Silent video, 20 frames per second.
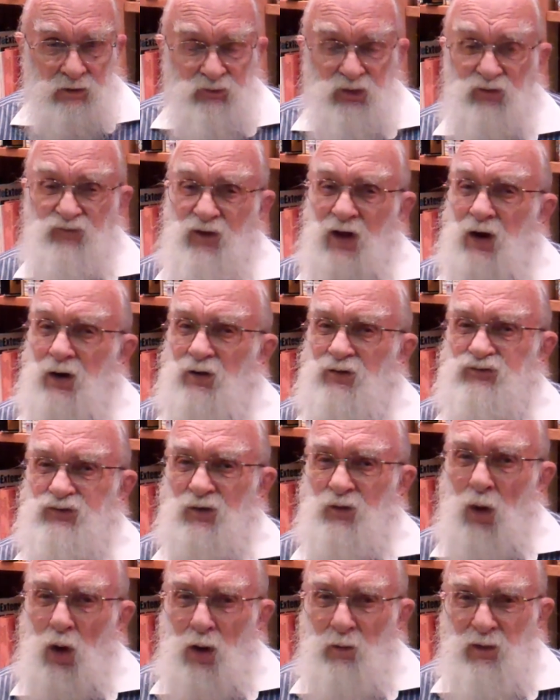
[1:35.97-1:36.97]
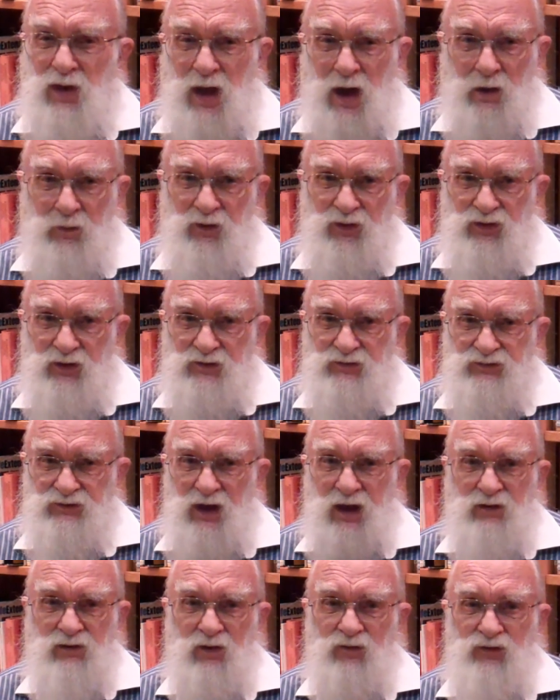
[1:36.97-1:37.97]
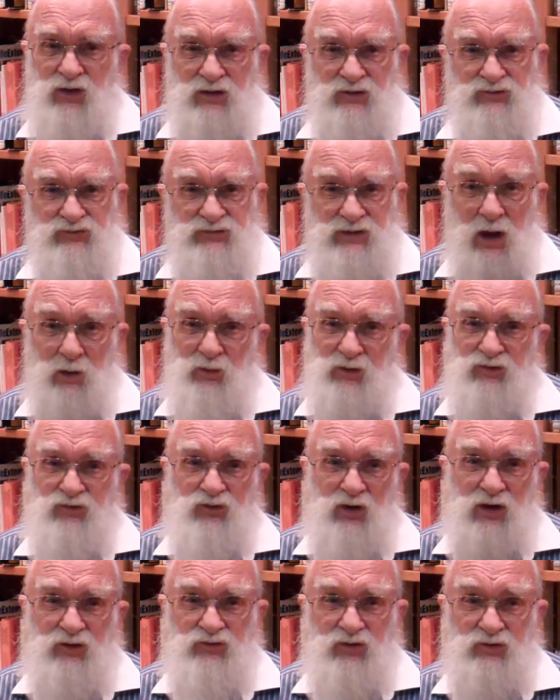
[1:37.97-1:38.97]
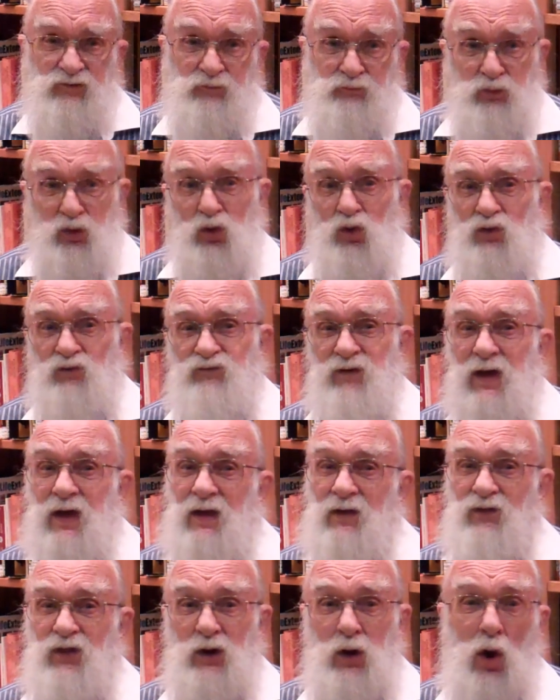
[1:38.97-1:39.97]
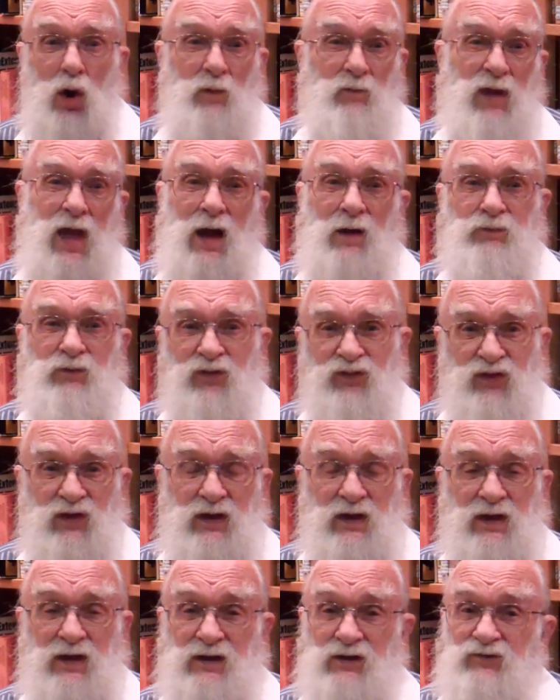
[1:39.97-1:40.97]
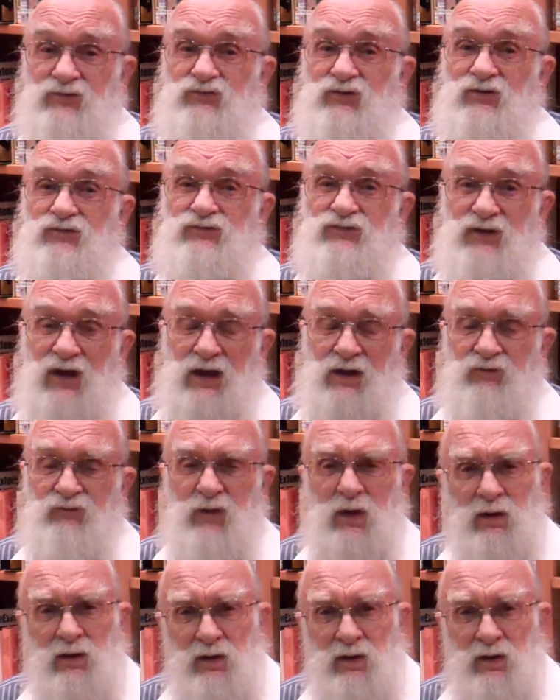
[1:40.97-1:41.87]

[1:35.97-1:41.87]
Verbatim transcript: Purveyors of homeopathy say that these demonstrations prove that homeopathy is safe.